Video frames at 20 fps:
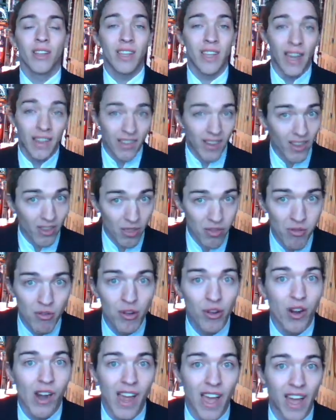Get that
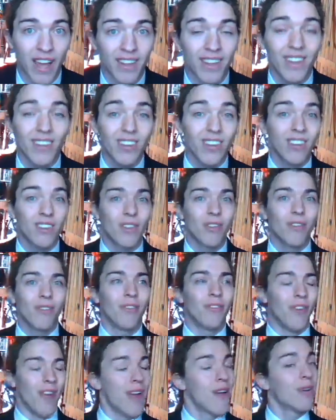through your head. This is
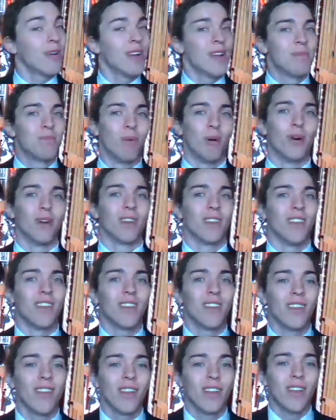very important.
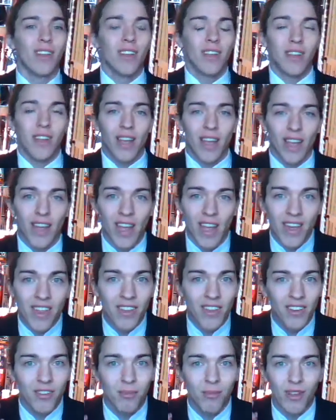
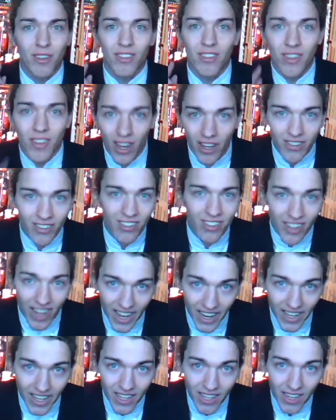Atheism does not
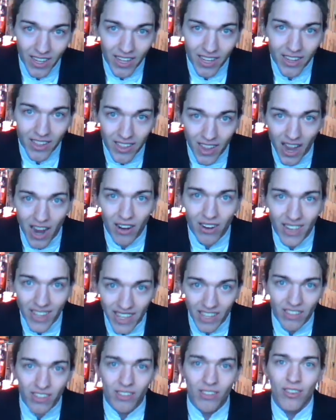say there
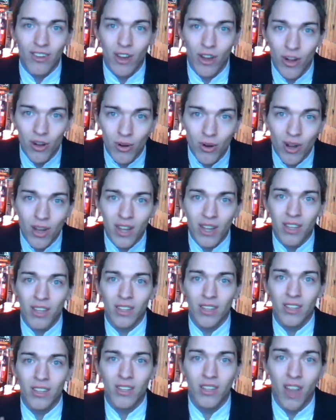is no
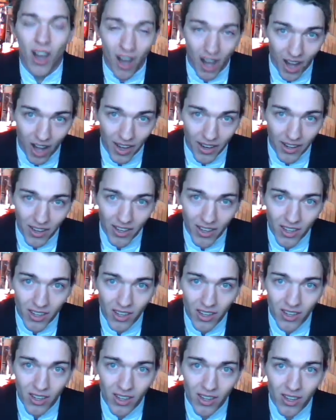God.
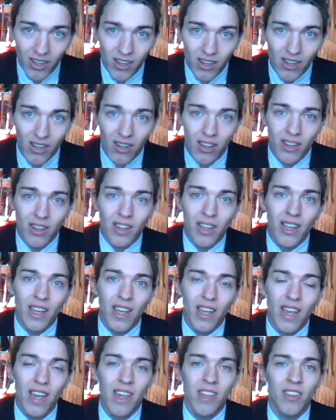
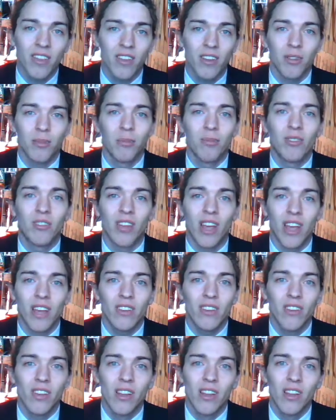Atheism
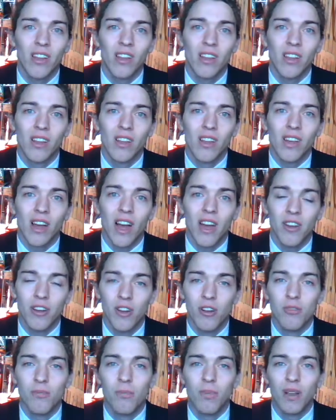says, I
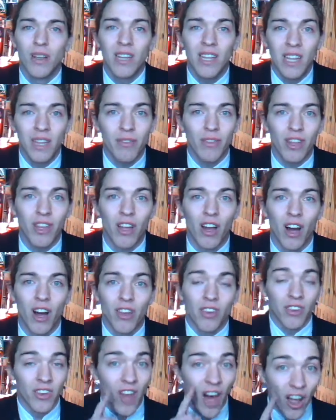don't believe in God.
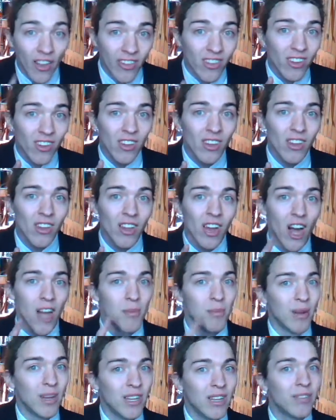Not, I
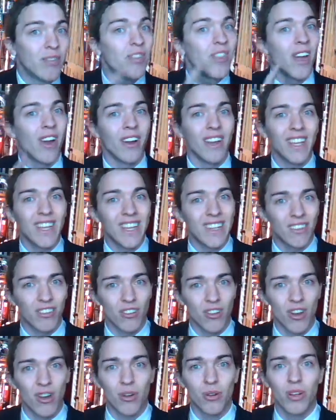believe there
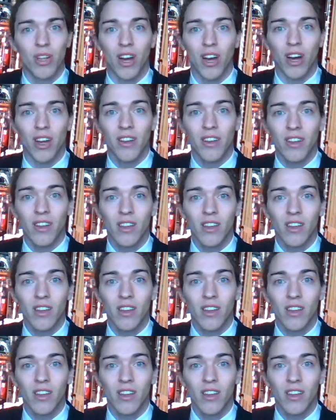is no God.